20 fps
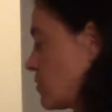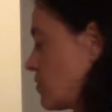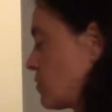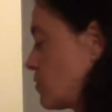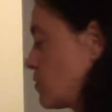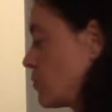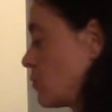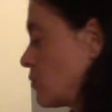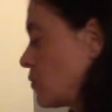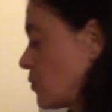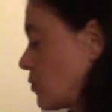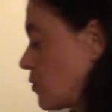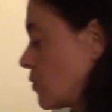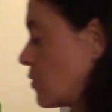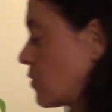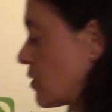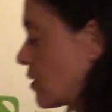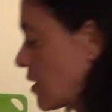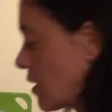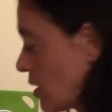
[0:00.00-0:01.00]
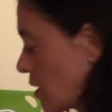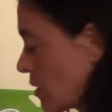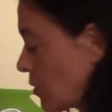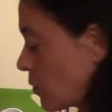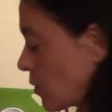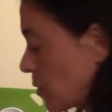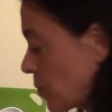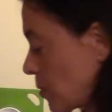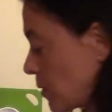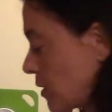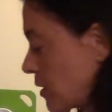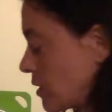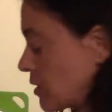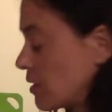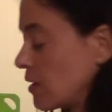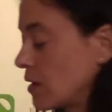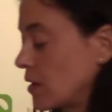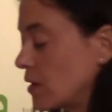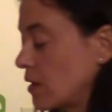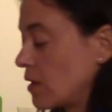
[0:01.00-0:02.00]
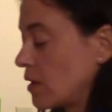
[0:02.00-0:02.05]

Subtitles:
to whip it